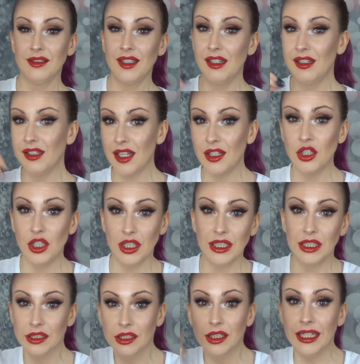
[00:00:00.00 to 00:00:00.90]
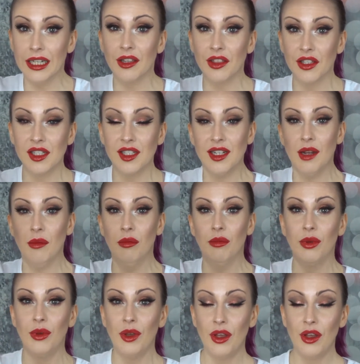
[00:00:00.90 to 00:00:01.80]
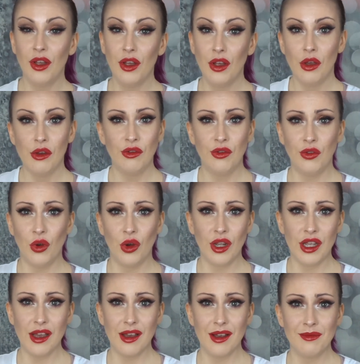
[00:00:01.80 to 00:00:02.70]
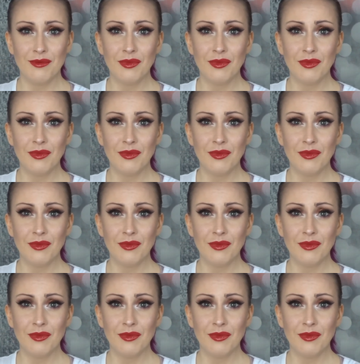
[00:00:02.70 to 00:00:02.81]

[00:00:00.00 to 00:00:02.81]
essentially lick the stamp for you.